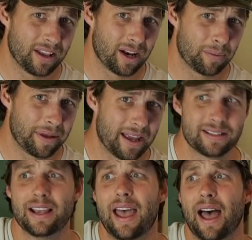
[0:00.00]
a little
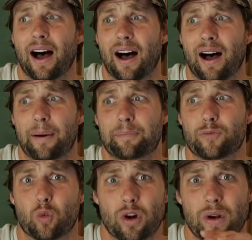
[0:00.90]
bit.
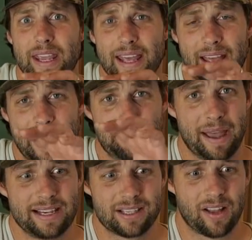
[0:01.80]
We're going to get a
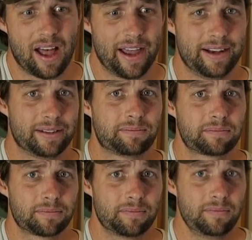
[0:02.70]
baseline
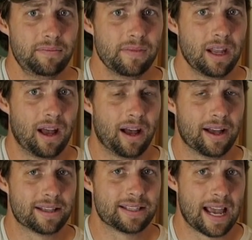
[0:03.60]

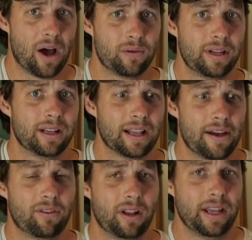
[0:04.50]
sound
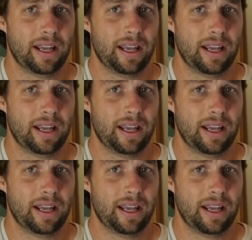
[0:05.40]
level